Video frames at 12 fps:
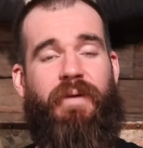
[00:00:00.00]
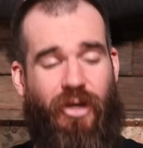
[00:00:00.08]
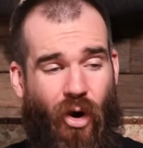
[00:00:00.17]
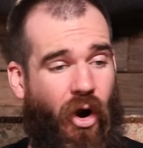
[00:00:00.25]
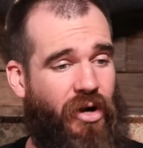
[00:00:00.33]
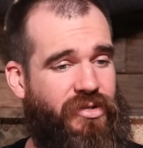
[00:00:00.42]

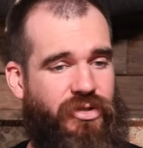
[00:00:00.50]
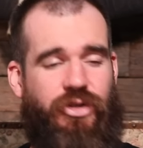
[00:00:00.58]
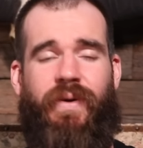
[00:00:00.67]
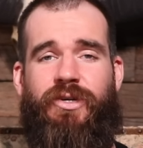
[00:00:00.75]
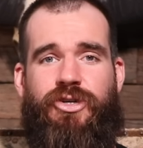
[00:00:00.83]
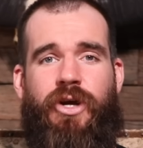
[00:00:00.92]
Because
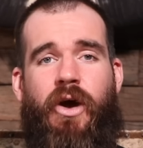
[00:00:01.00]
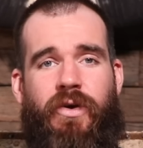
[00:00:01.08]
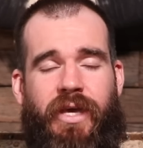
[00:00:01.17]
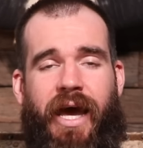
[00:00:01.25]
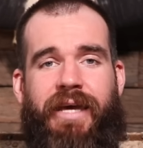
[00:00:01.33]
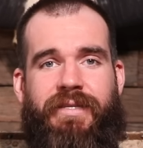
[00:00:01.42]
you are
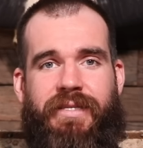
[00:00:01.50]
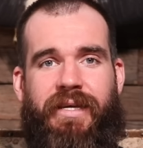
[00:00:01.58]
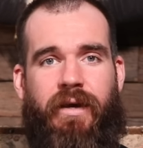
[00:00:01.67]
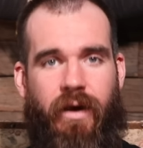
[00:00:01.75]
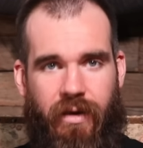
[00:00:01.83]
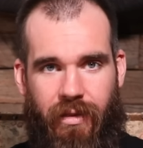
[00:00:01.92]

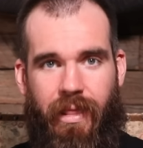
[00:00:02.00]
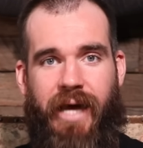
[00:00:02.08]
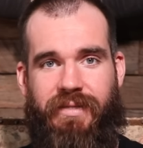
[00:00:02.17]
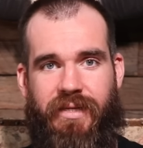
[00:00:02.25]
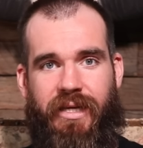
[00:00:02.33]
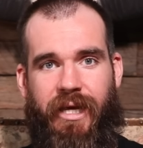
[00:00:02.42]
showcasing
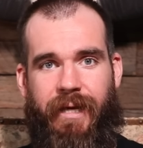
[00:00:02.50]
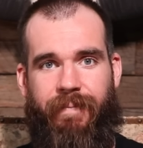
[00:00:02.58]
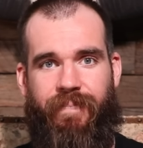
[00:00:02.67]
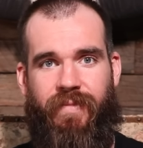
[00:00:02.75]
gluttony.